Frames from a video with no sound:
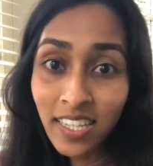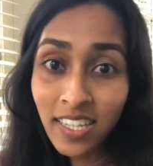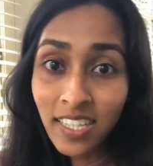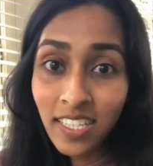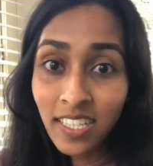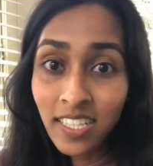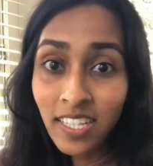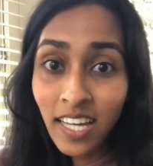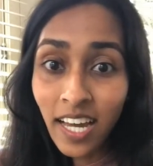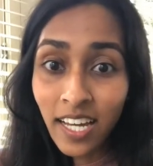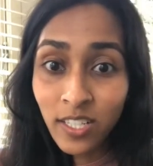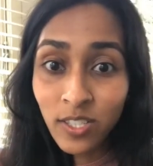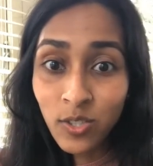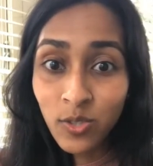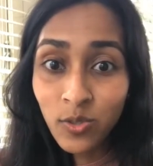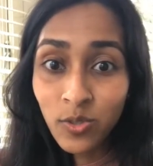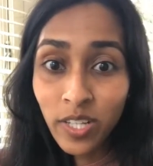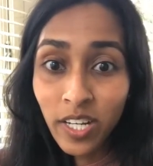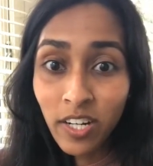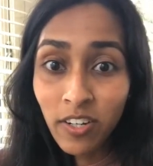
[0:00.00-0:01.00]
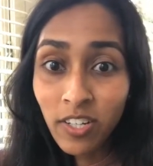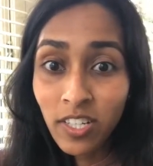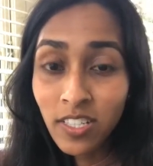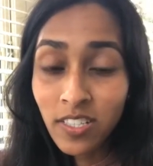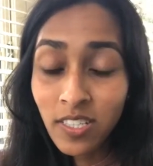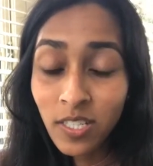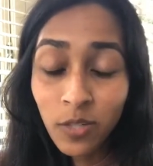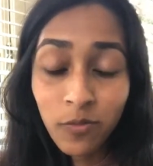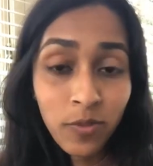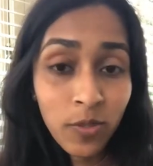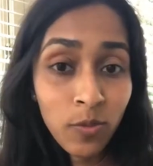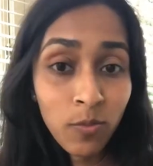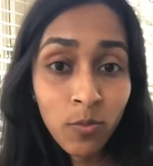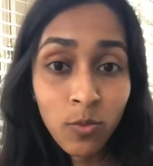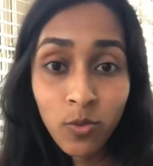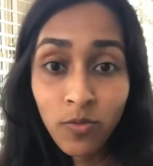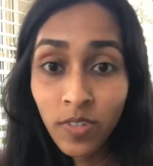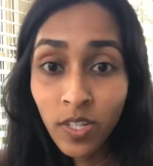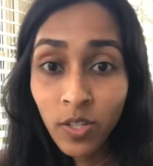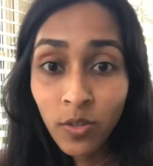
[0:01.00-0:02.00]
the actual area itself is
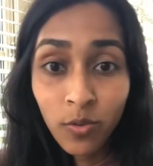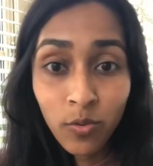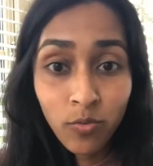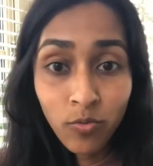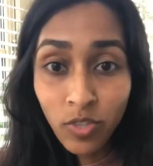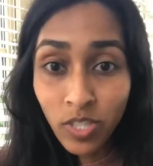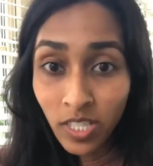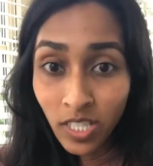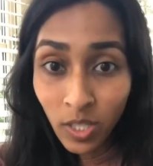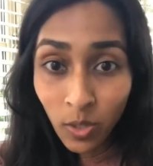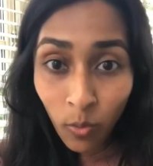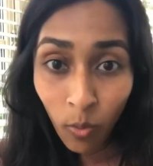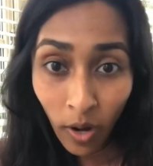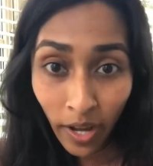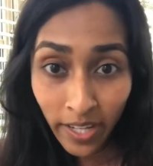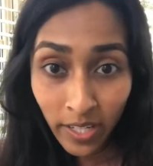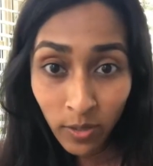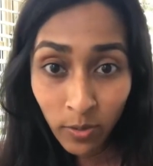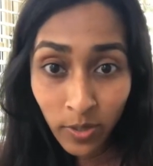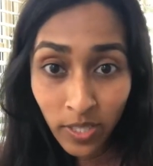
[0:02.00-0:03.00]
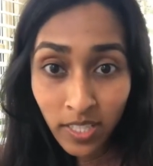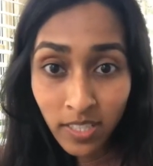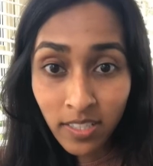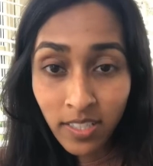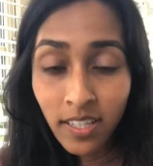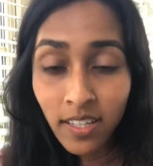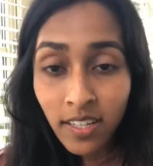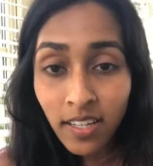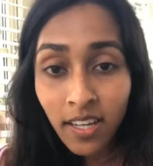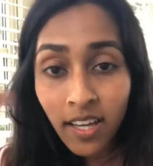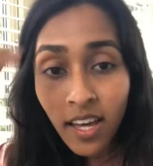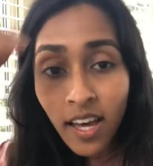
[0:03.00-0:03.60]
moving really quite quickly.